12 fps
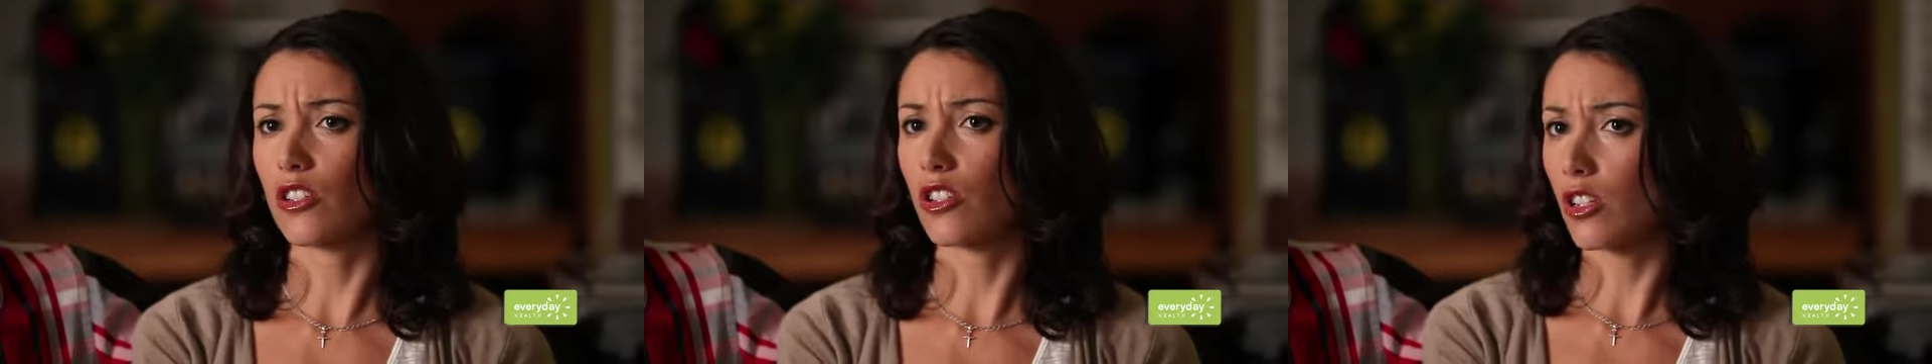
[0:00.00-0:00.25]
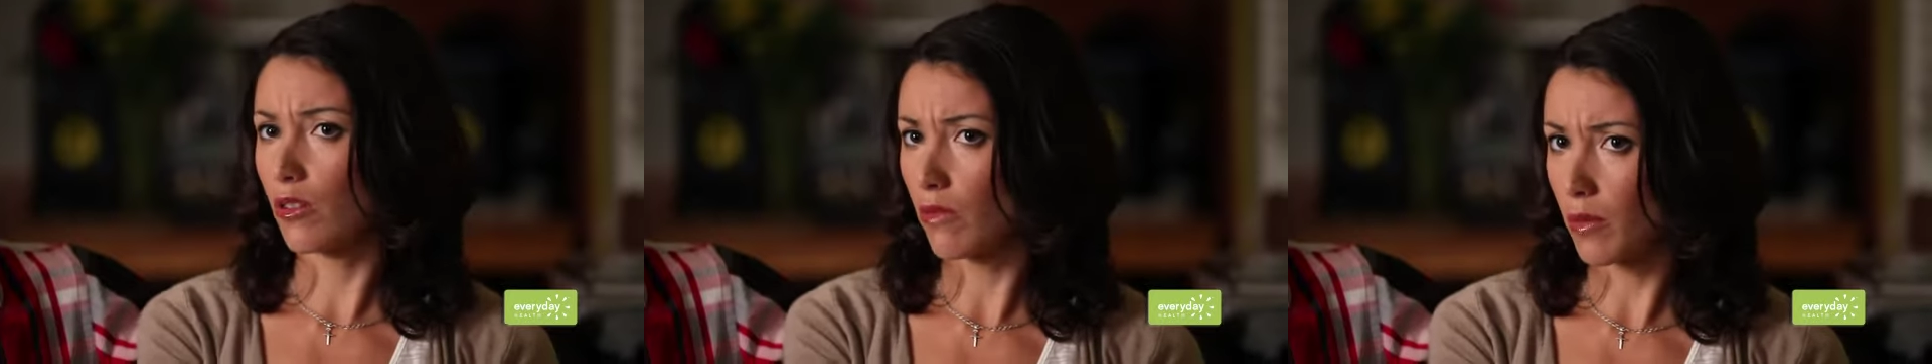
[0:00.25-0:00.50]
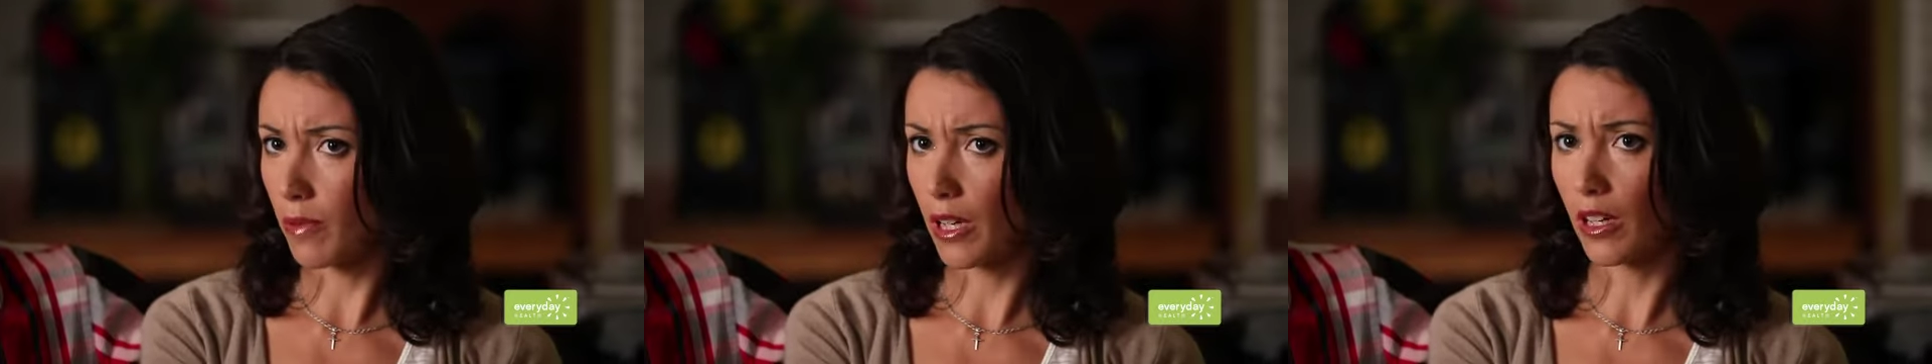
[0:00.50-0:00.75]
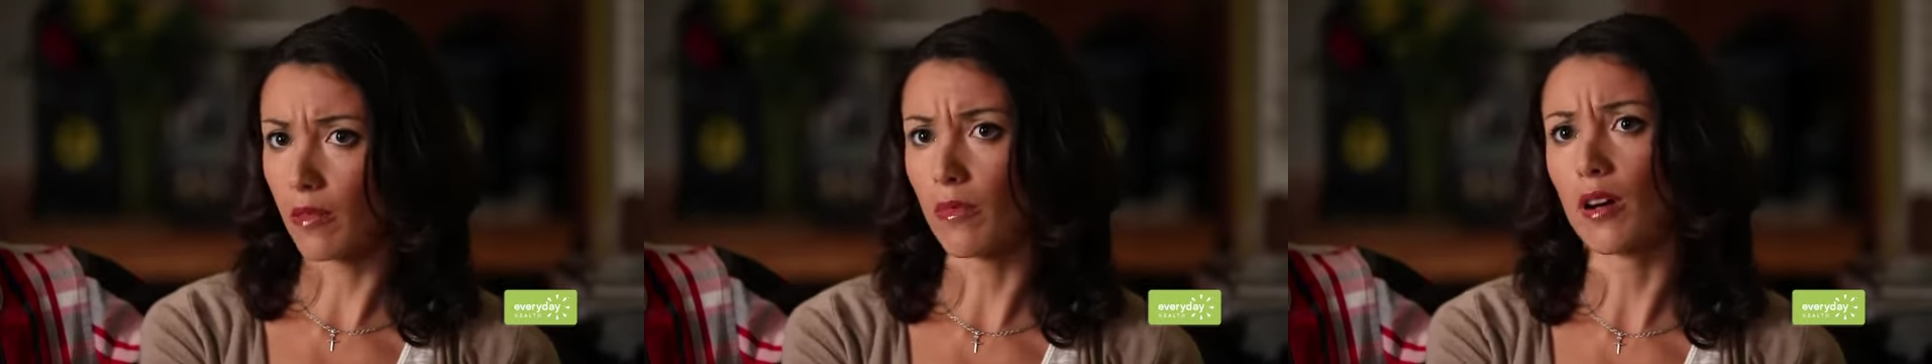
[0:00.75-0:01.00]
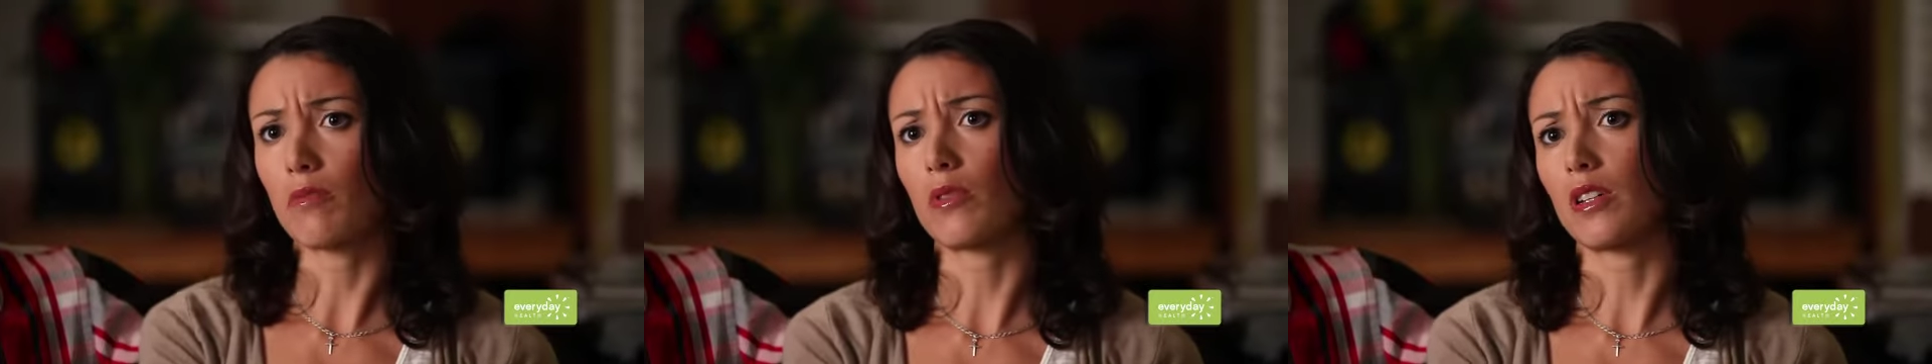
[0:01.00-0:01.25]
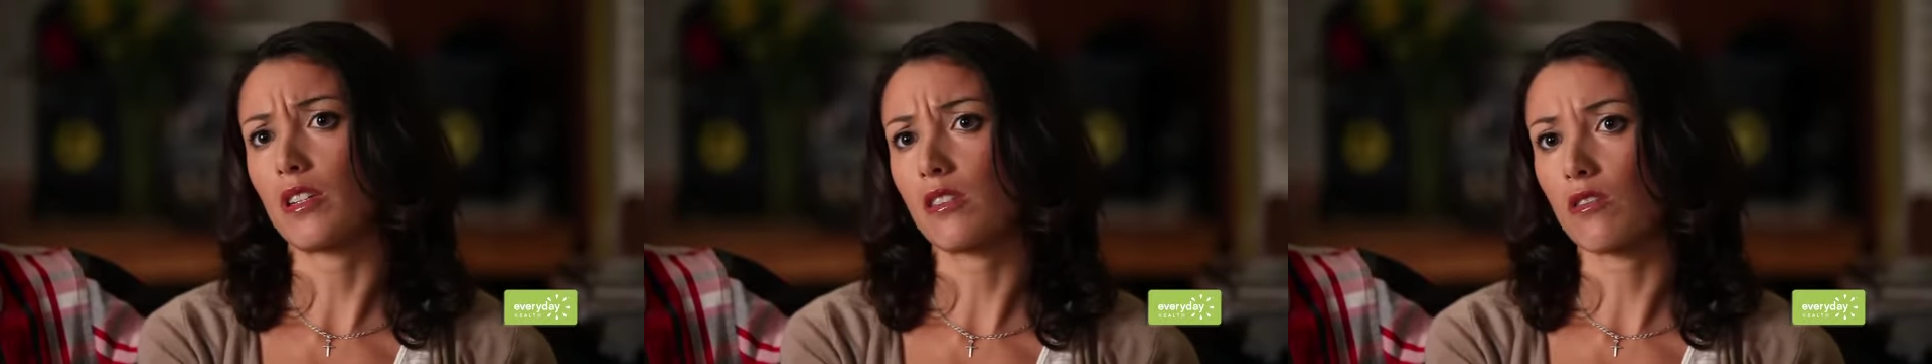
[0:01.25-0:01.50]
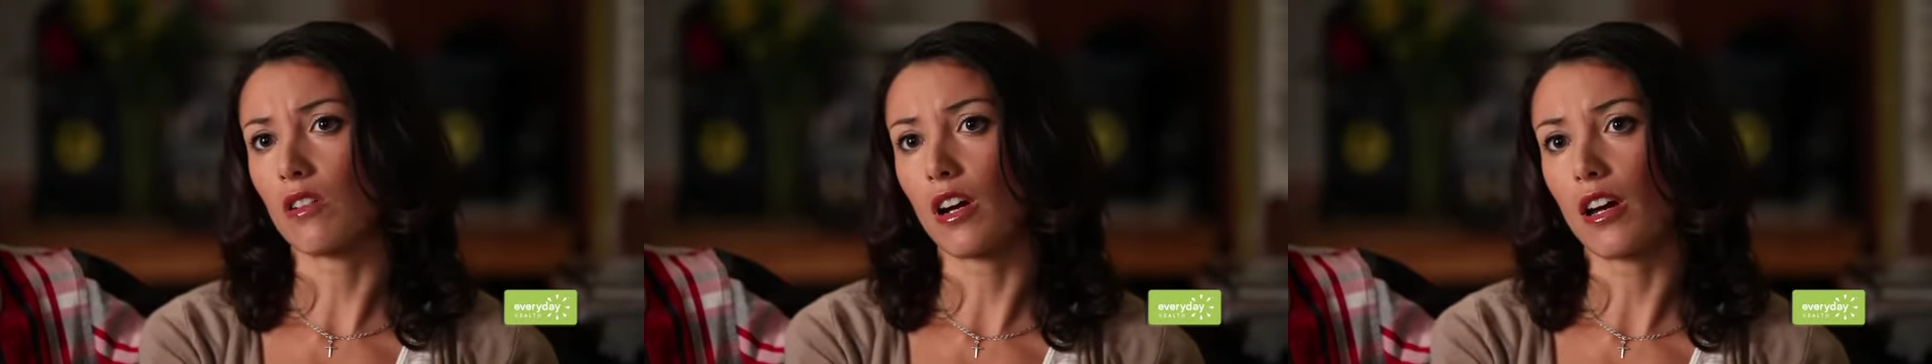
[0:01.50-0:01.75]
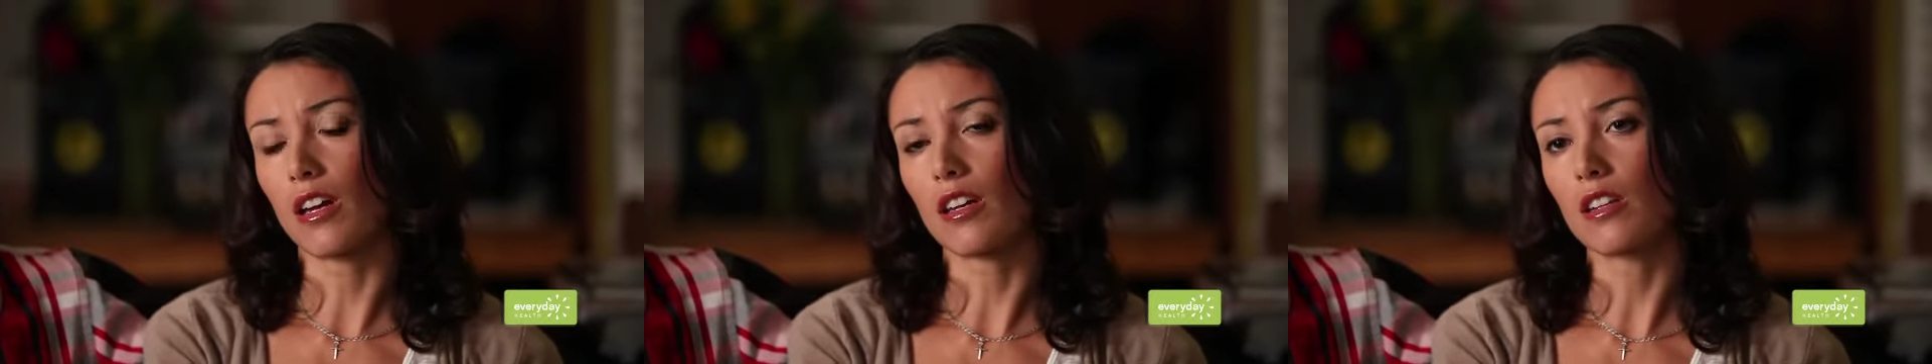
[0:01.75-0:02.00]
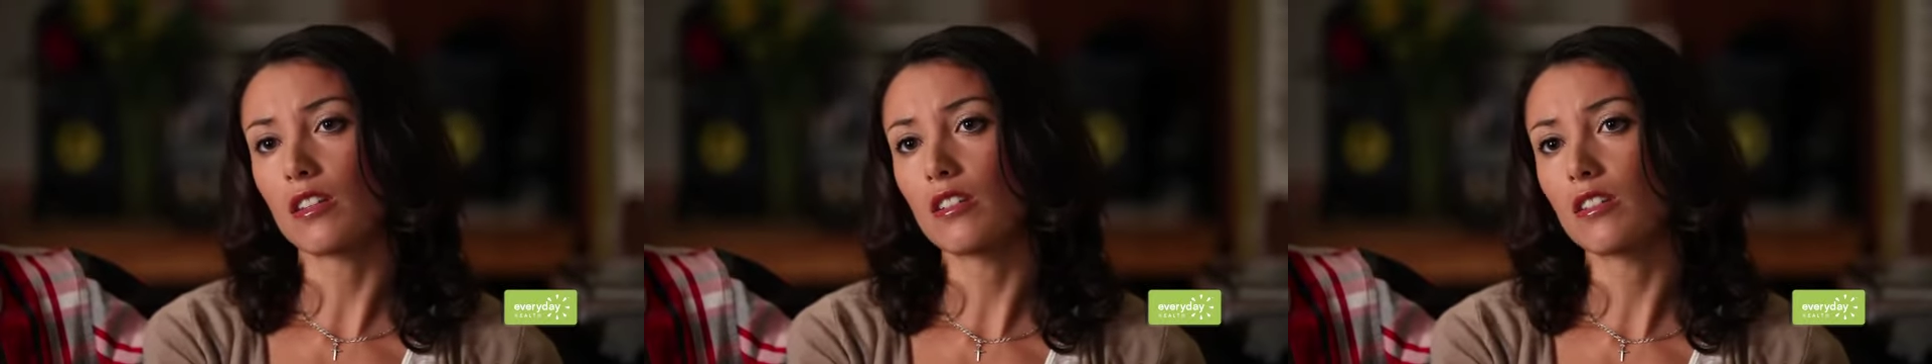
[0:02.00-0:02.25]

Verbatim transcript: should we pick him up when he's crying?